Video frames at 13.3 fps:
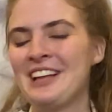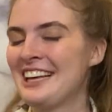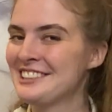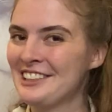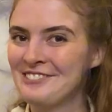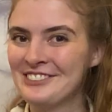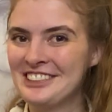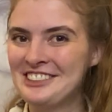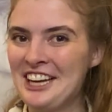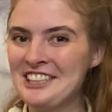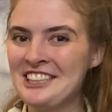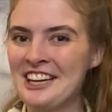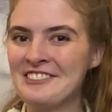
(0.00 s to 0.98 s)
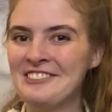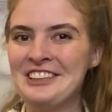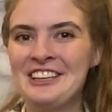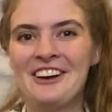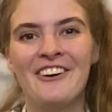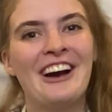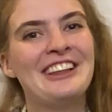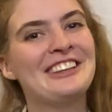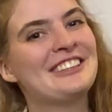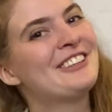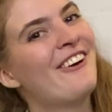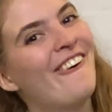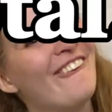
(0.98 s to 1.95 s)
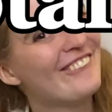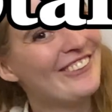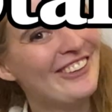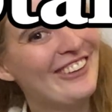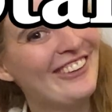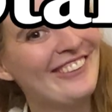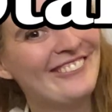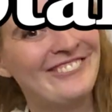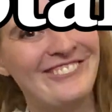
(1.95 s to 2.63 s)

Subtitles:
that's it for the deck tech video, and the total